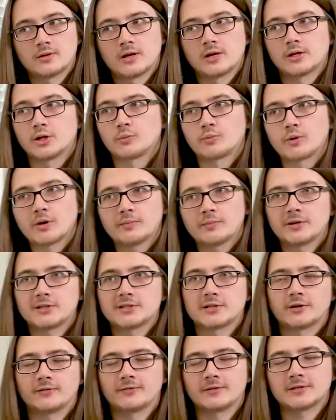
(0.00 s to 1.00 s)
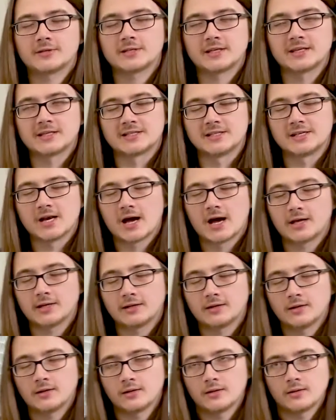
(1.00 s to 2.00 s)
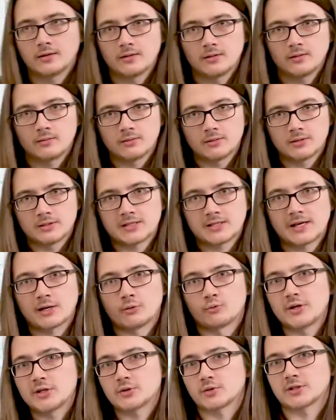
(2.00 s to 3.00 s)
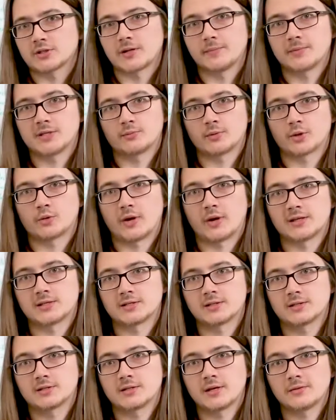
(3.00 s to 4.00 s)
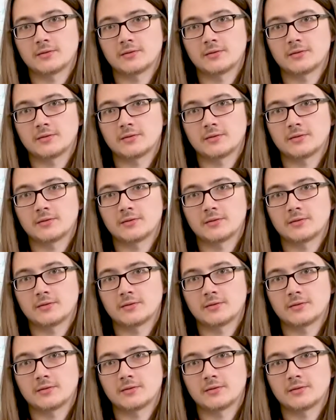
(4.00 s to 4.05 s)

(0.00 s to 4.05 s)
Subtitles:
Your WordPress service is not setting resource limits and requests.